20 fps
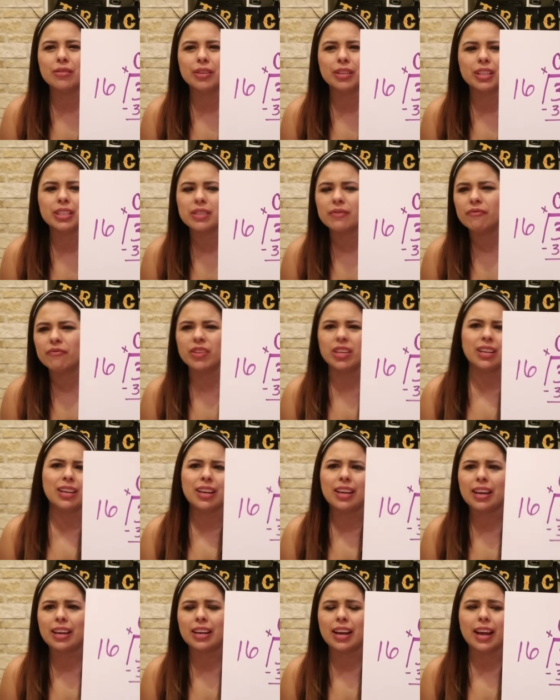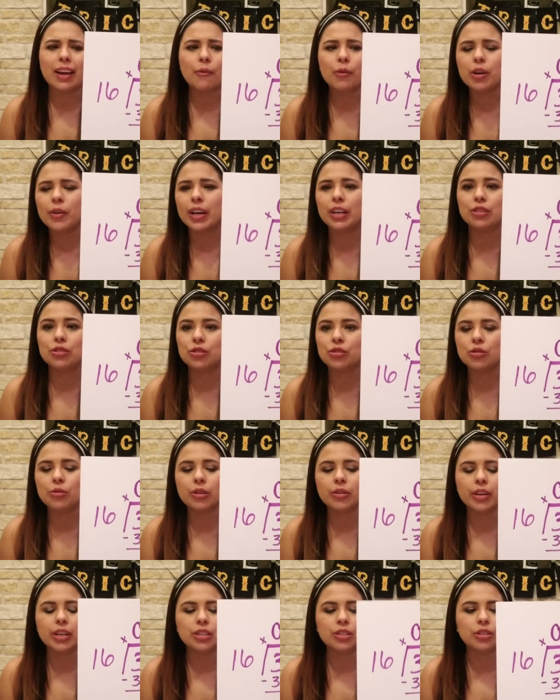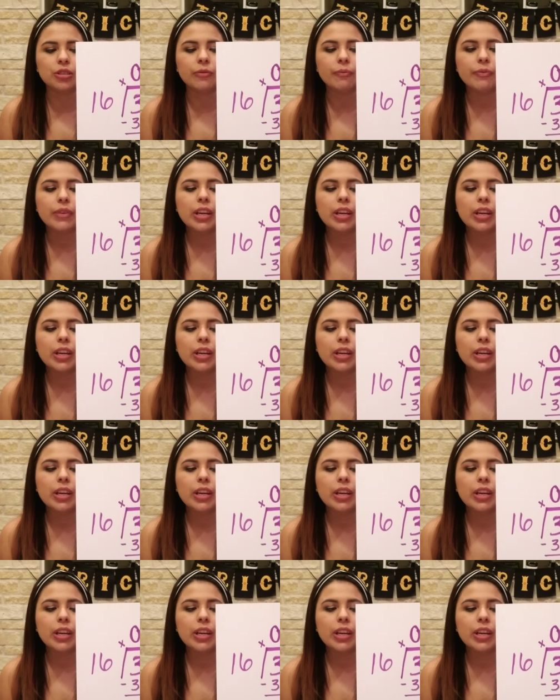It doesn't fit in. What do I do? What do I do?